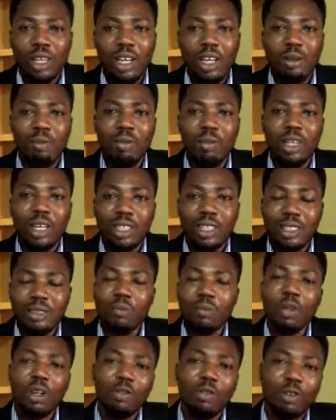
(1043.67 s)
I'm getting
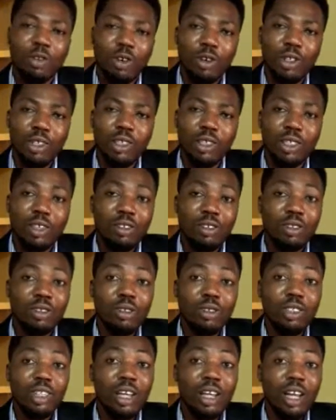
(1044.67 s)
paid for it. There is
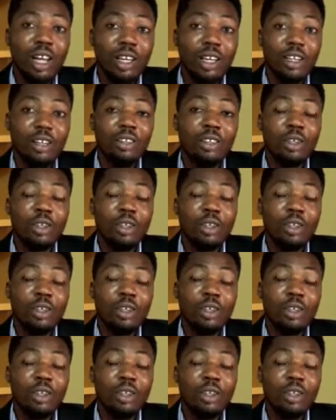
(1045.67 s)
nothing like